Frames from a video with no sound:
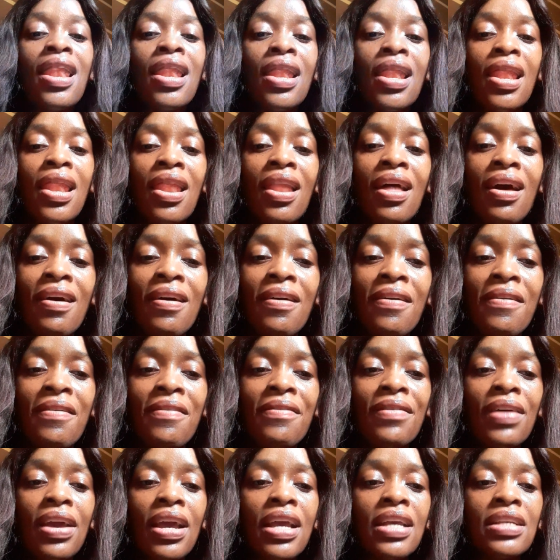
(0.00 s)
love
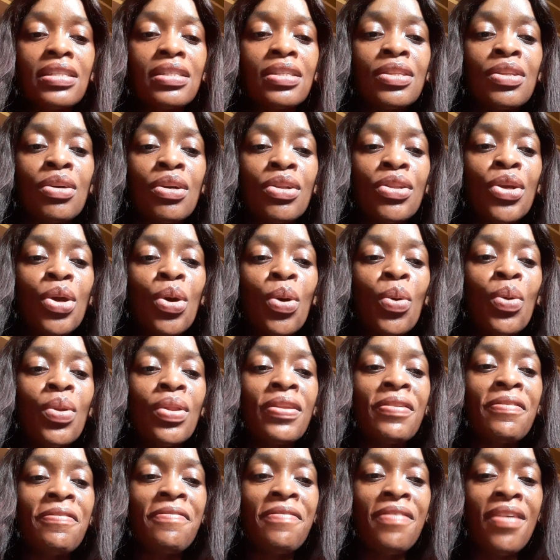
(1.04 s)
is not the
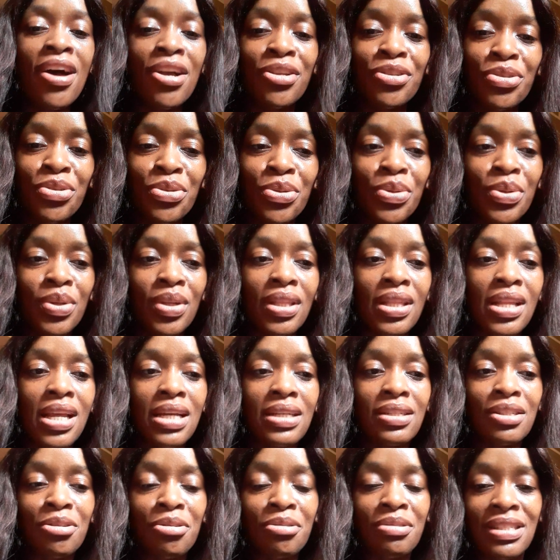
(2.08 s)
only virtue that
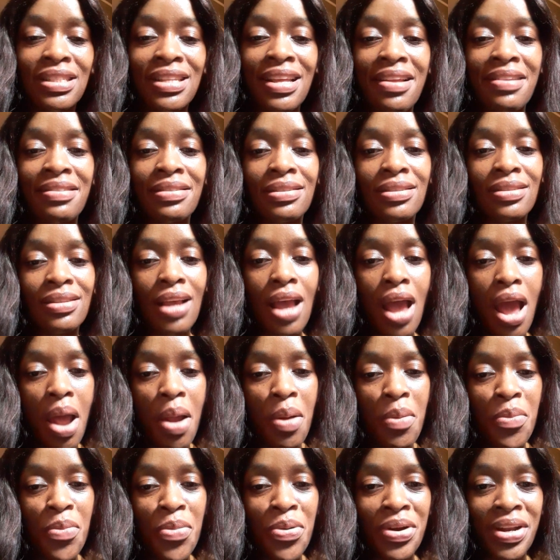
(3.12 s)
sustains
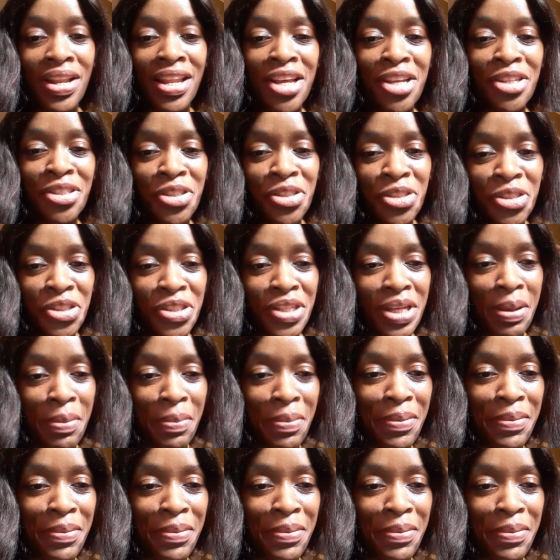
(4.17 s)
a relationship.